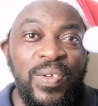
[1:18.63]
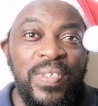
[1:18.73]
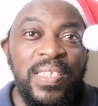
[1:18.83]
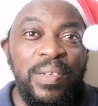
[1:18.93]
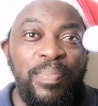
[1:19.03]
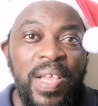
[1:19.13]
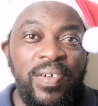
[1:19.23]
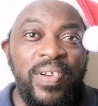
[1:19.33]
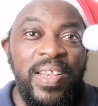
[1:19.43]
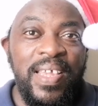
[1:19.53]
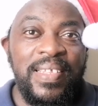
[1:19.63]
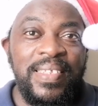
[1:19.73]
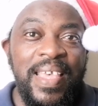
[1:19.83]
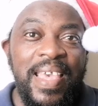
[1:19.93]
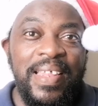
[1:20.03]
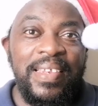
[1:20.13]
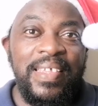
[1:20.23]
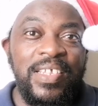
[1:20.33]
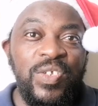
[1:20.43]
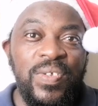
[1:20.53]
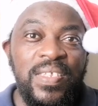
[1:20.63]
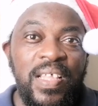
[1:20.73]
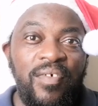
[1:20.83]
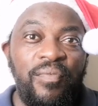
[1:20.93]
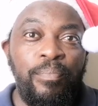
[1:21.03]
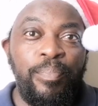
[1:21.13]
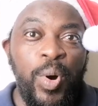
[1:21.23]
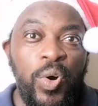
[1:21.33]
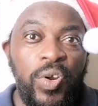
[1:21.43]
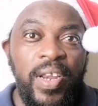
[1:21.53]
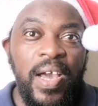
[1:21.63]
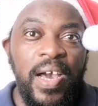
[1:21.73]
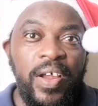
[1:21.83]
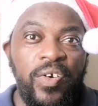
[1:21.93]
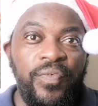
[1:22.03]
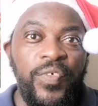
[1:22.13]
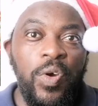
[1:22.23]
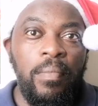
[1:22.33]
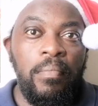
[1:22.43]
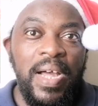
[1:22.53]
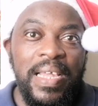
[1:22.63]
So sit back, relax, and get yourself bored out of your